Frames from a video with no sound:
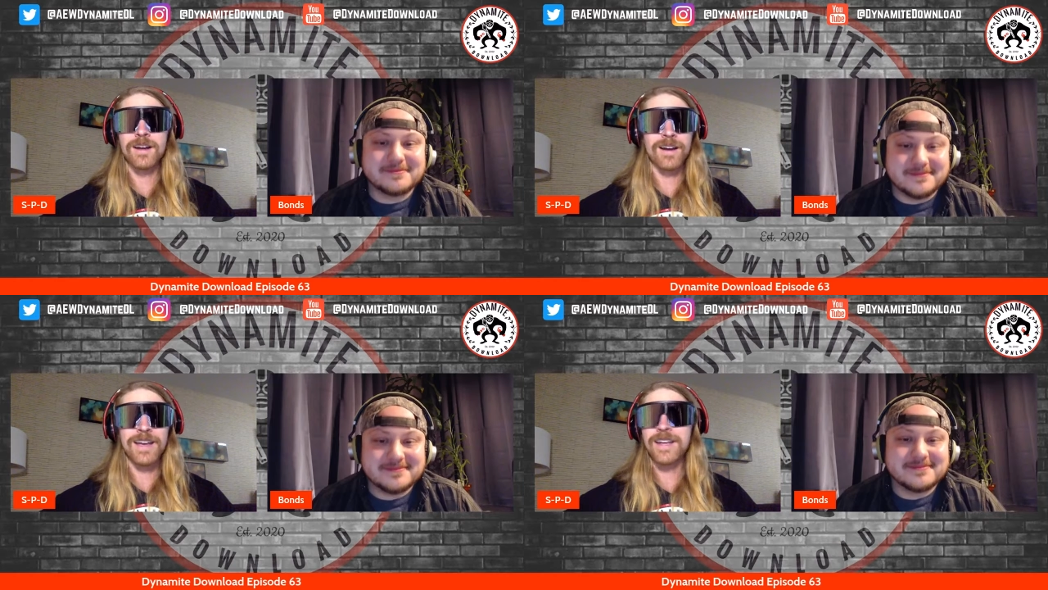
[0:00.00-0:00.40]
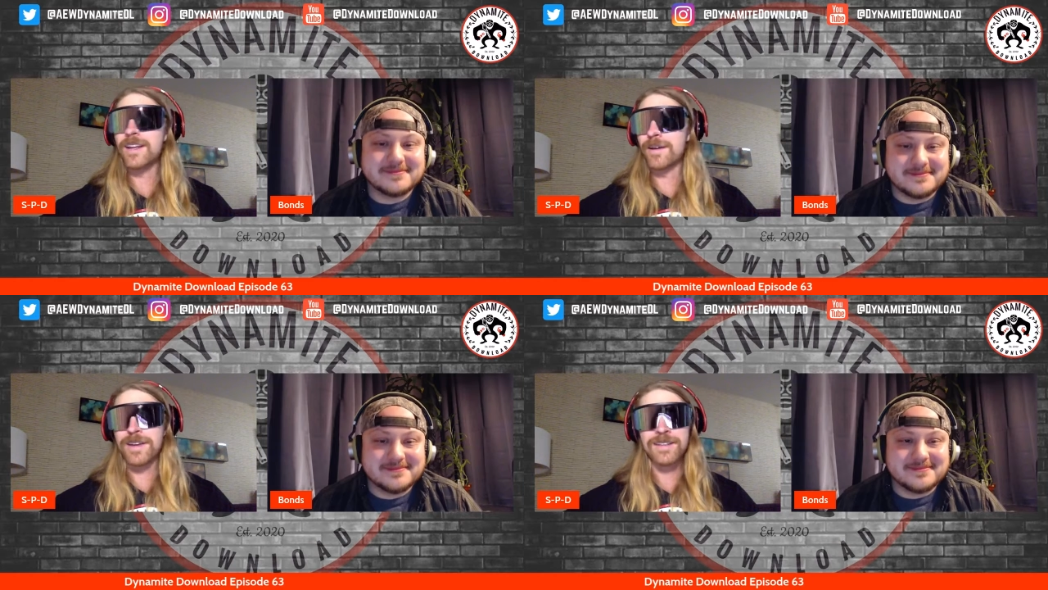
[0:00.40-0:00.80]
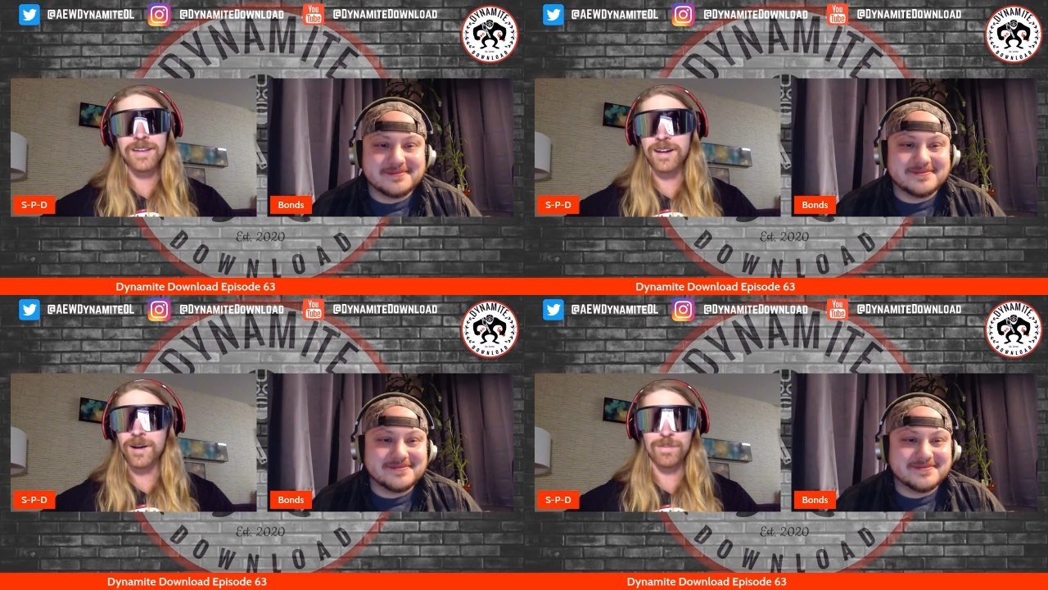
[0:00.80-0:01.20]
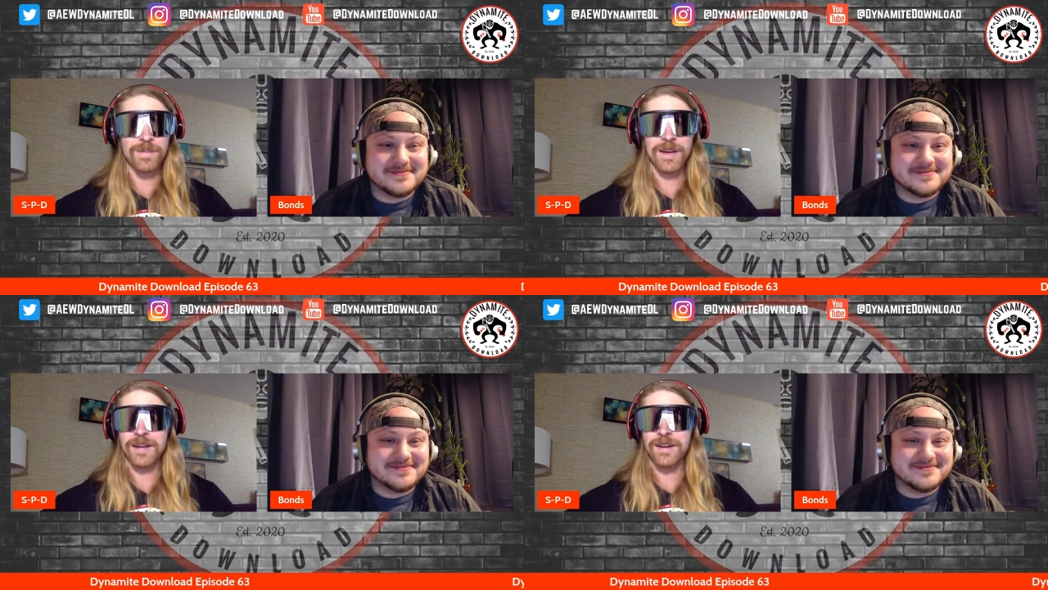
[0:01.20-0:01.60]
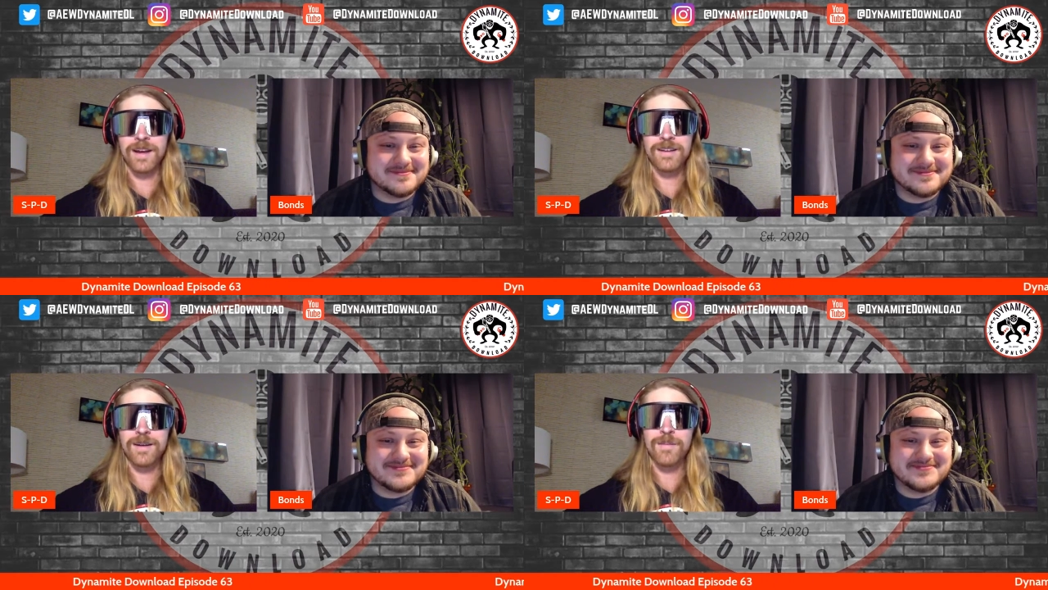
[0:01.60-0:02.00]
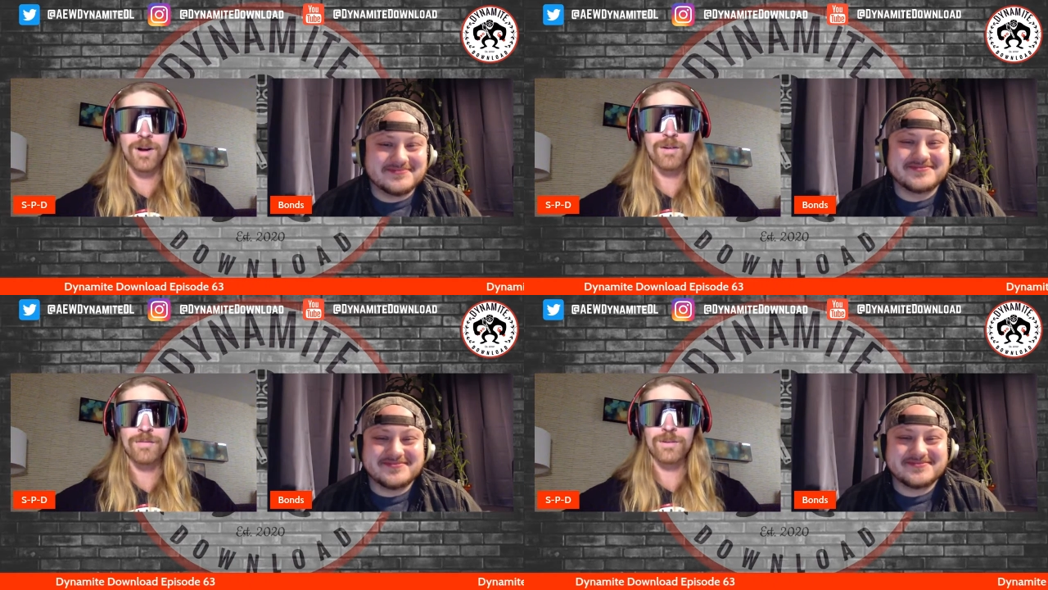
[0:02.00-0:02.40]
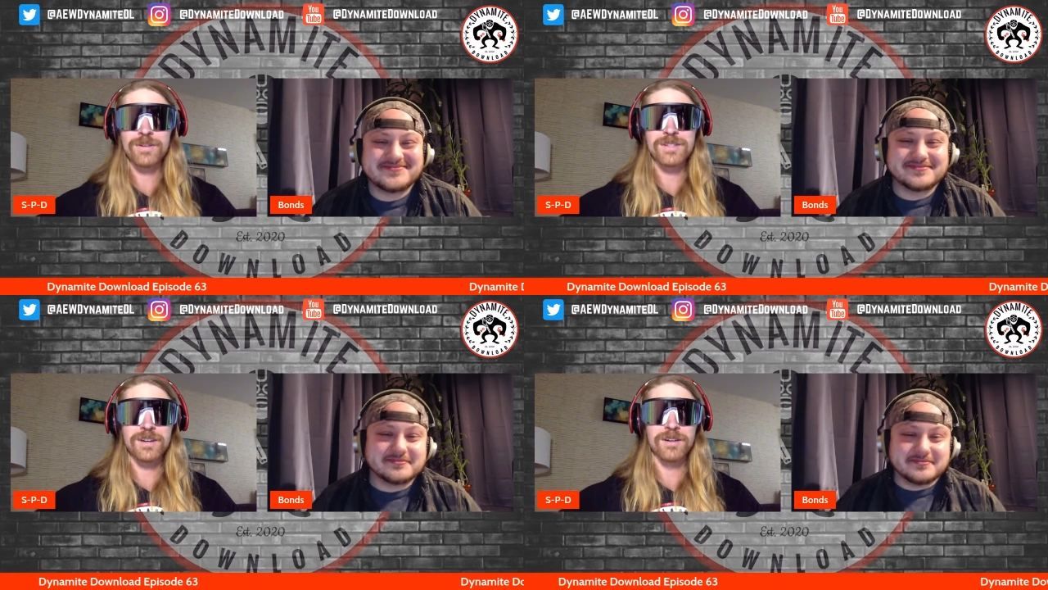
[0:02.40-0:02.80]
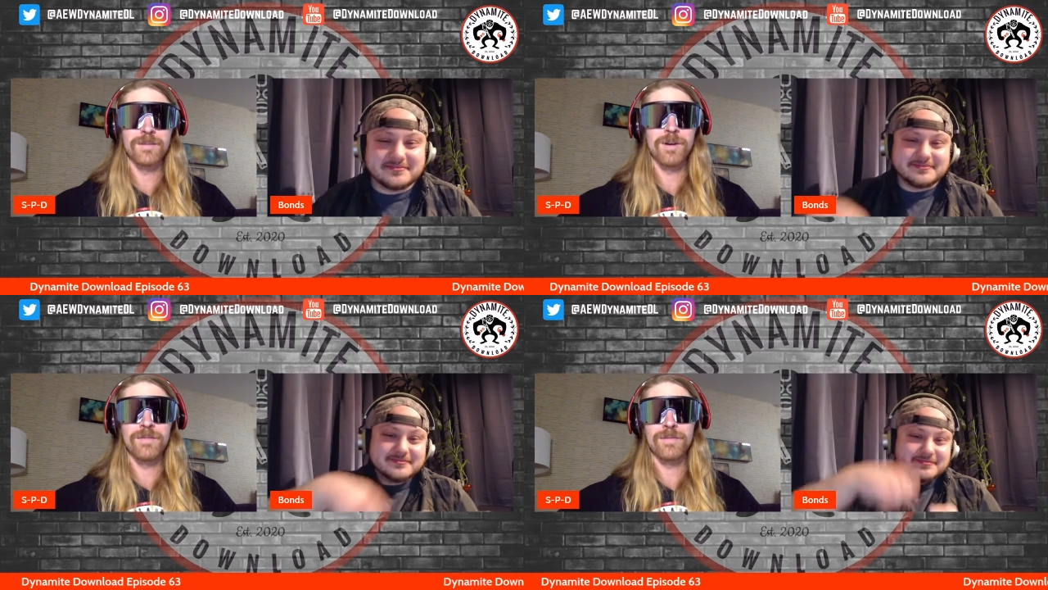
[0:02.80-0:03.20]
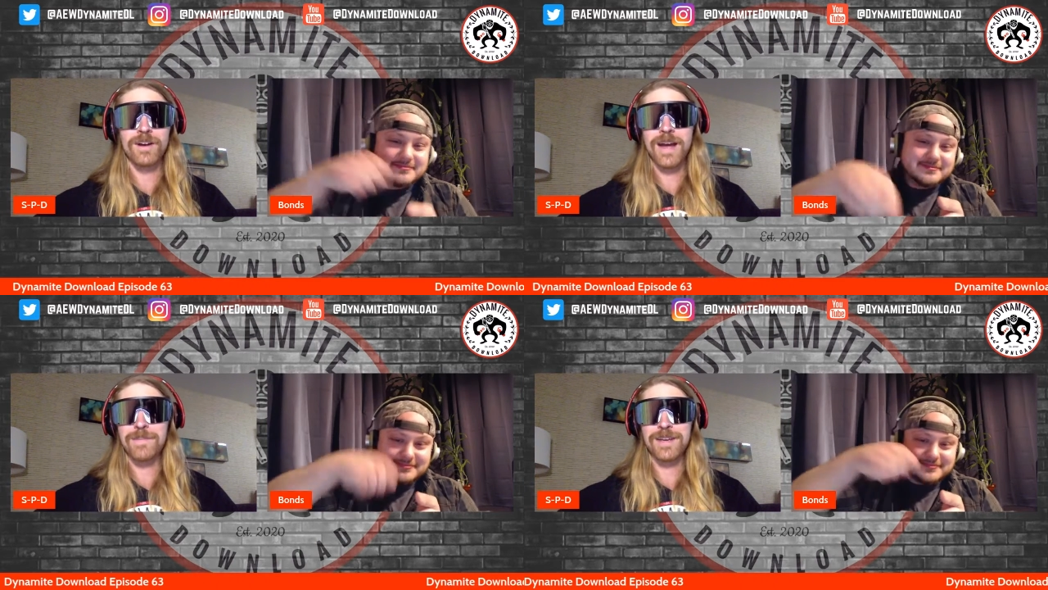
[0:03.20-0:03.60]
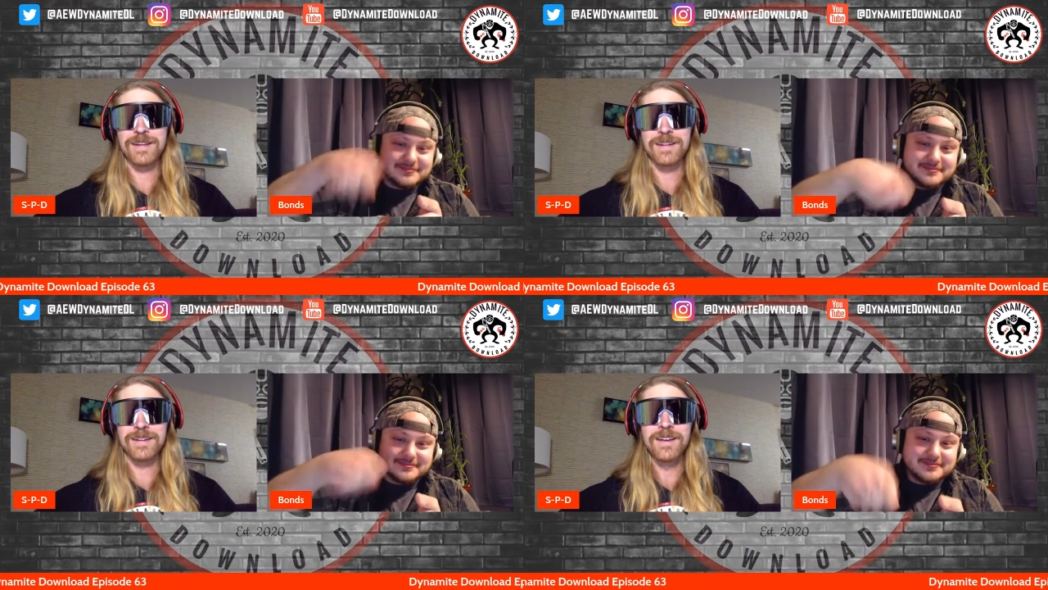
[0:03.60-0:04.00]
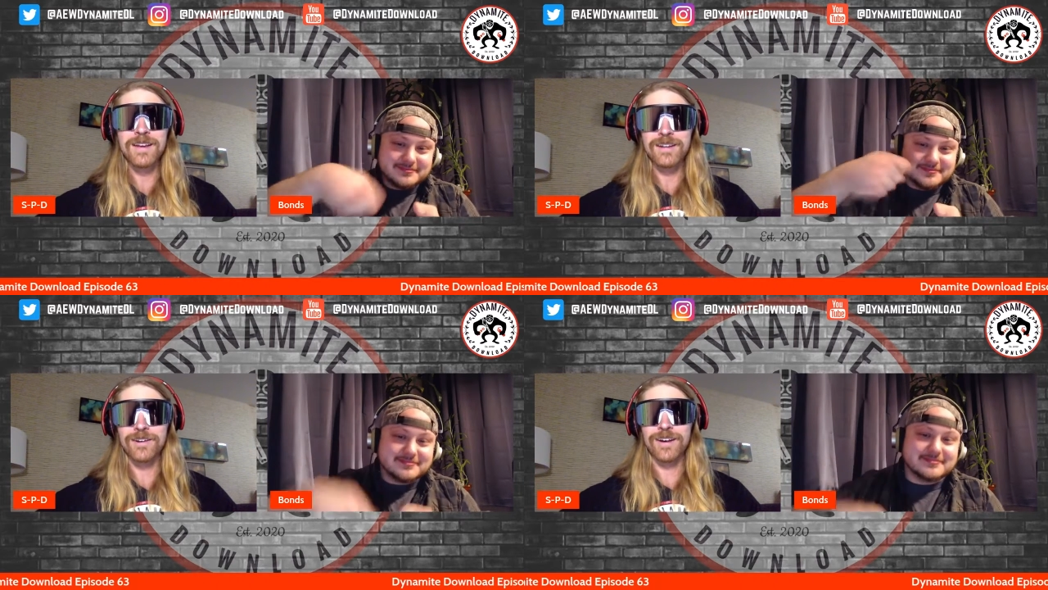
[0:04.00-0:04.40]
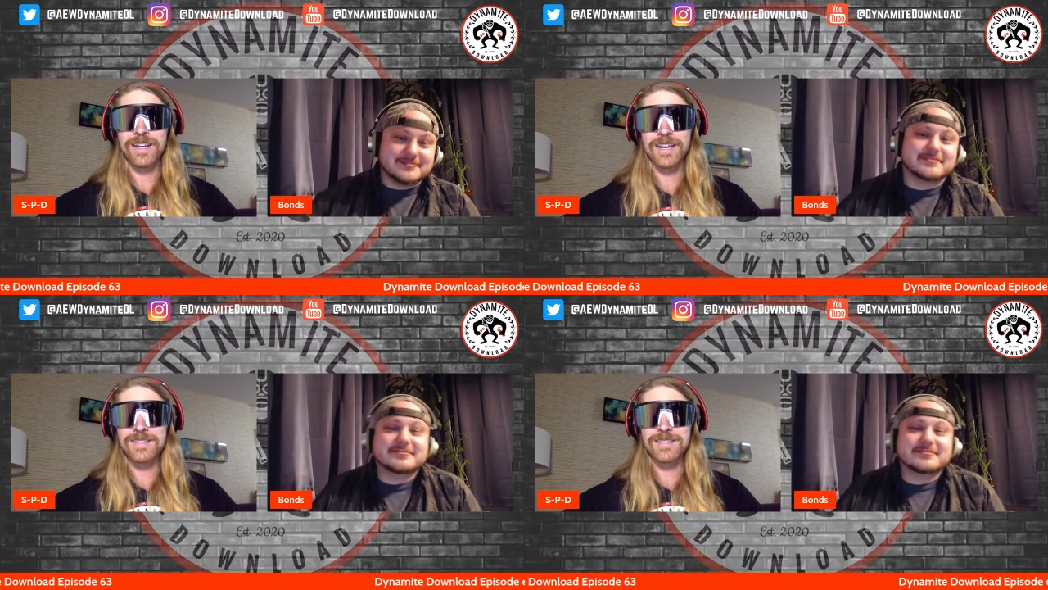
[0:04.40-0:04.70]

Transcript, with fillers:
Speaker 1: i eat eat that up man I, am all for a sucker i'm all for a happy ending you know i can't